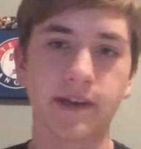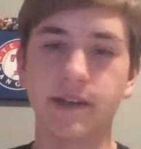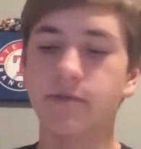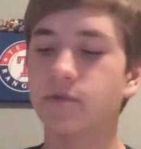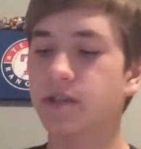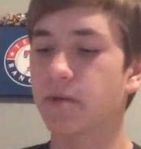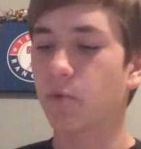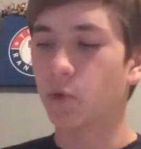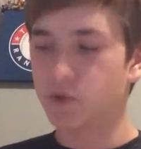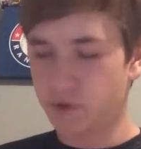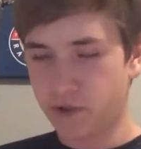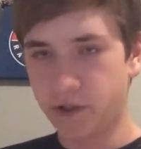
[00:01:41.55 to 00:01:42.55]
He was
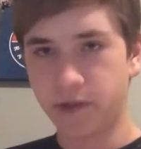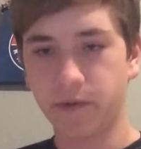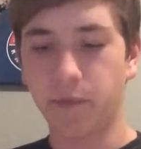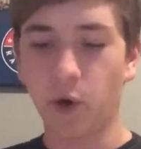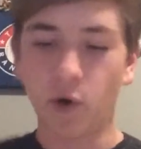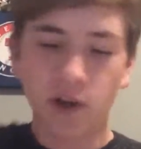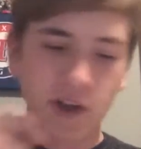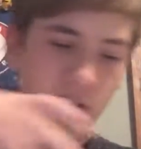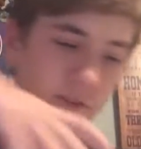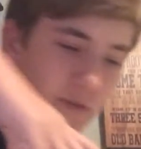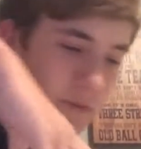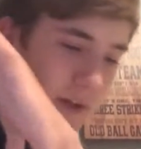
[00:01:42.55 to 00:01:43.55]
able to get the ball
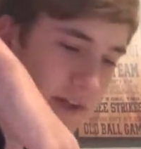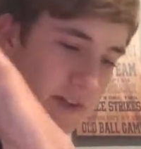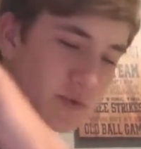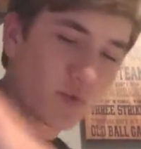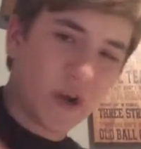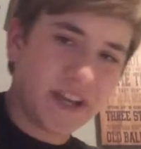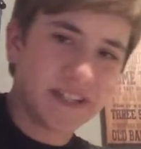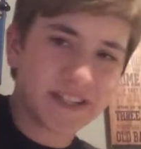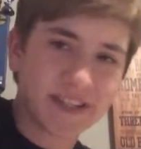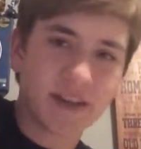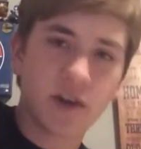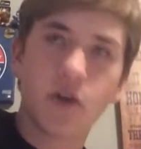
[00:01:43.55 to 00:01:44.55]
from like his
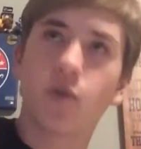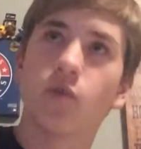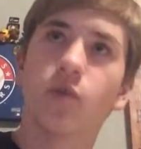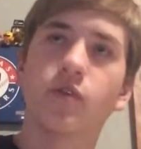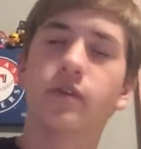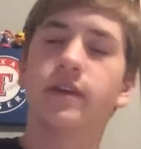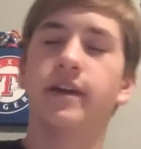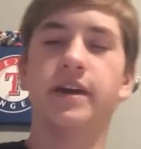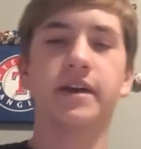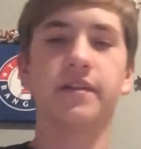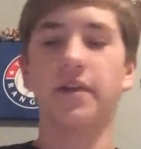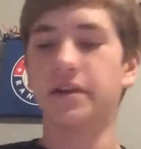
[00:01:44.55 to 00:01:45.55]
waist or
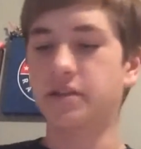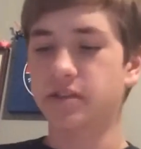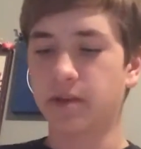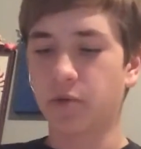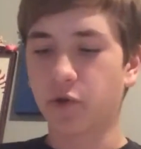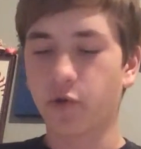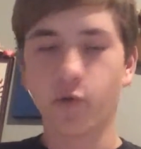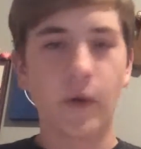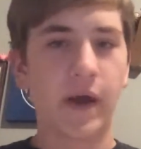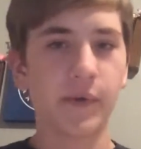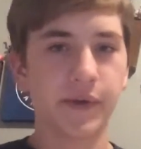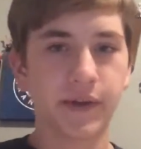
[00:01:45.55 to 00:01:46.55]
and like just able to
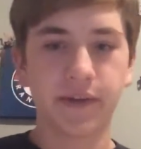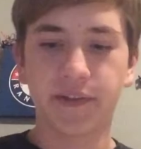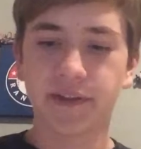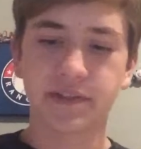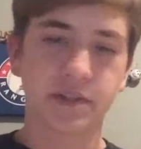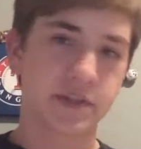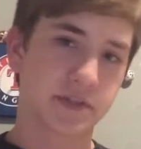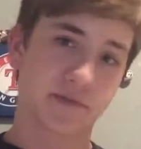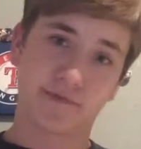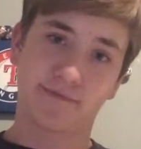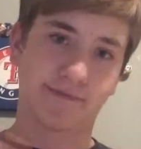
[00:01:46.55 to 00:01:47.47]
corral it, and that's just